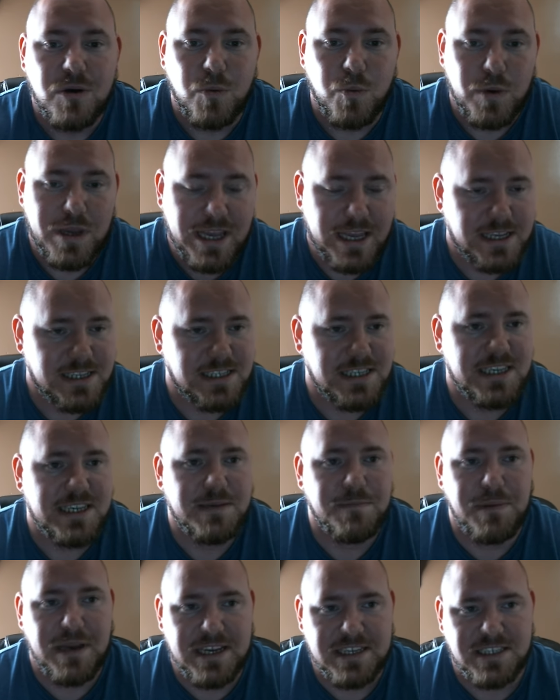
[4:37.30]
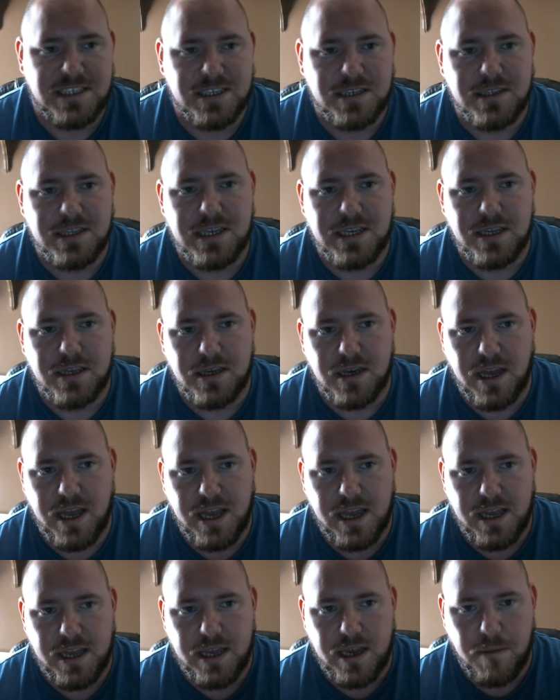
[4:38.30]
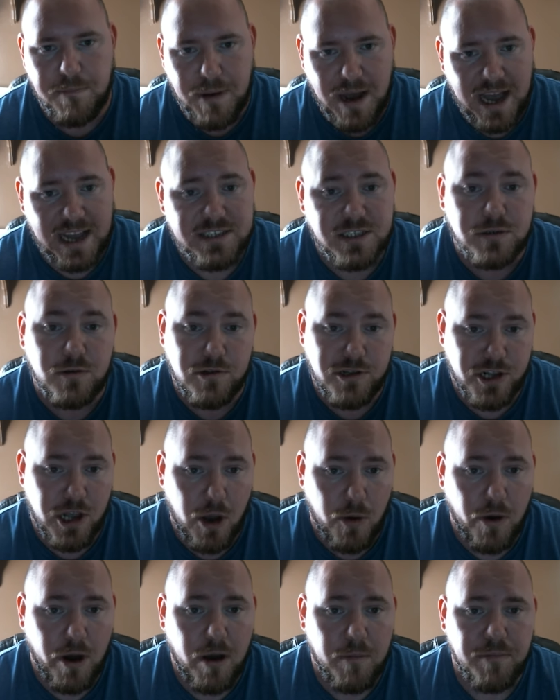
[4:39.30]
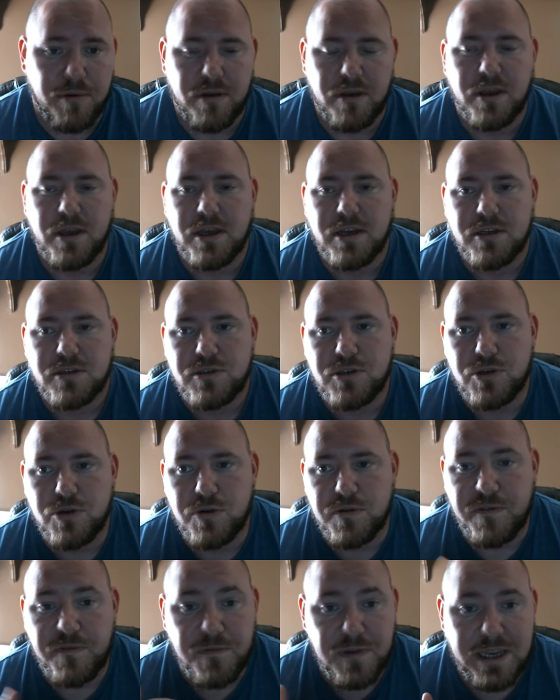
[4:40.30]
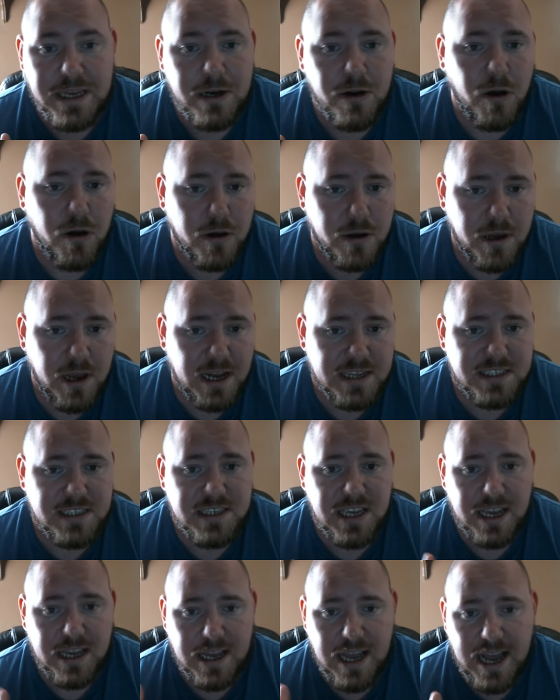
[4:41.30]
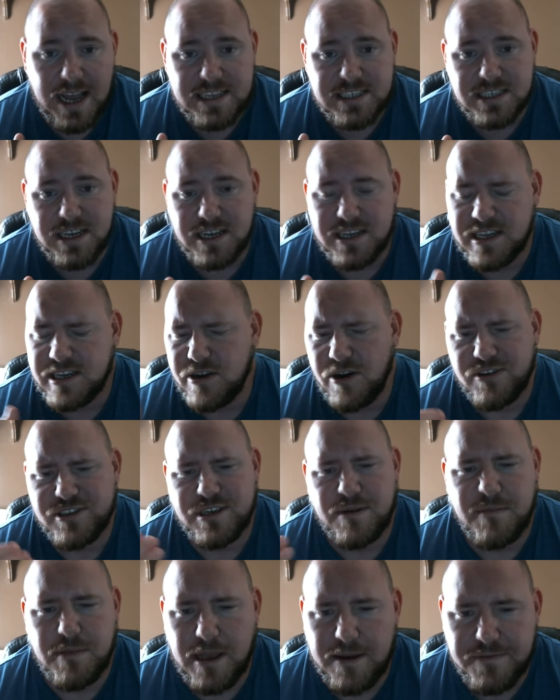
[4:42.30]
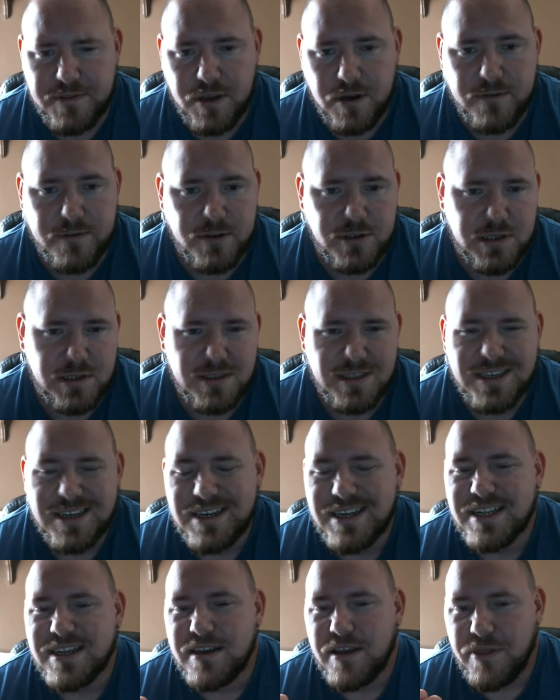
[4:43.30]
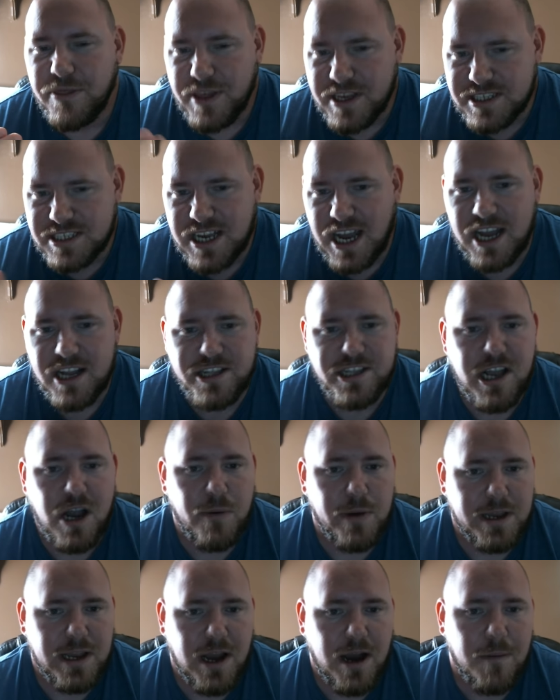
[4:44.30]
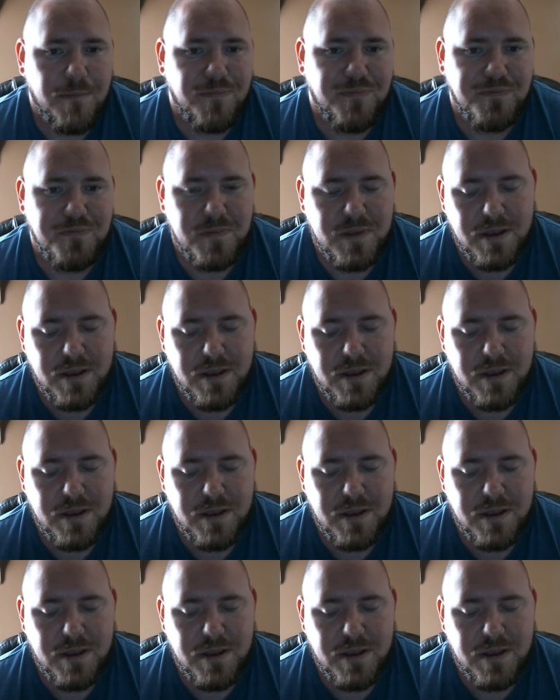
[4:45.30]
we see basically a apostle show up to feed on Guts and Casca and calls them leftovers, and this guy showing up